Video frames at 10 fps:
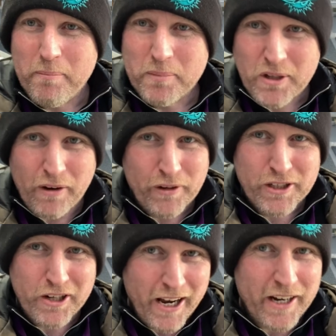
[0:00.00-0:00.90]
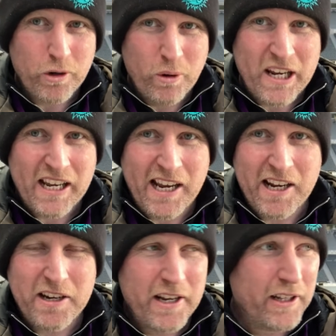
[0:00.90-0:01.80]
Sheffield United away
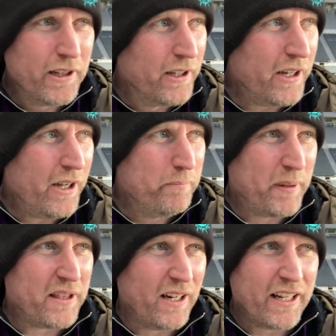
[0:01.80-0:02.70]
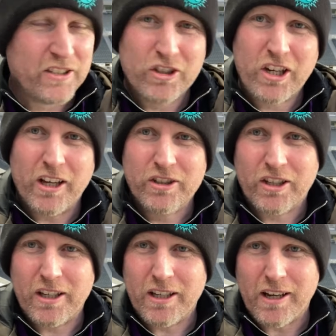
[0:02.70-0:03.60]
8-0, and beat the likes of
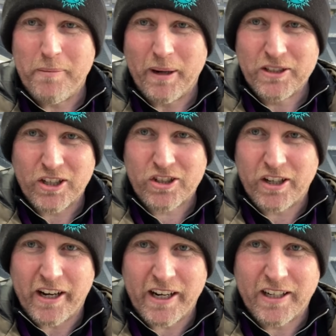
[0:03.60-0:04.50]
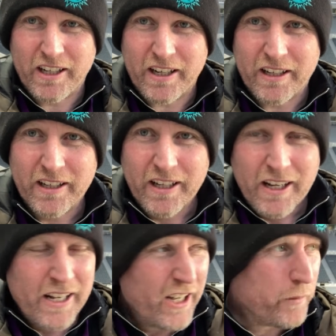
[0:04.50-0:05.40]
Chelsea and Manchester United here,
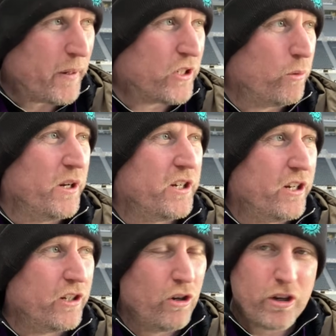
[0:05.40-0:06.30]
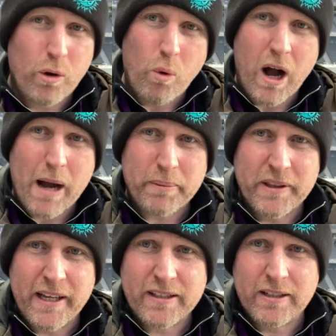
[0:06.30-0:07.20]
especially when you look at what happened
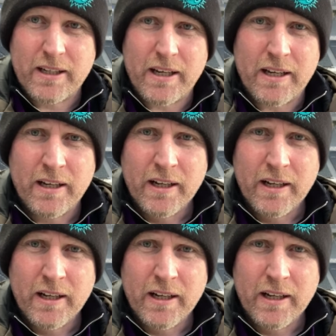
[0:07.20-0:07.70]
there today.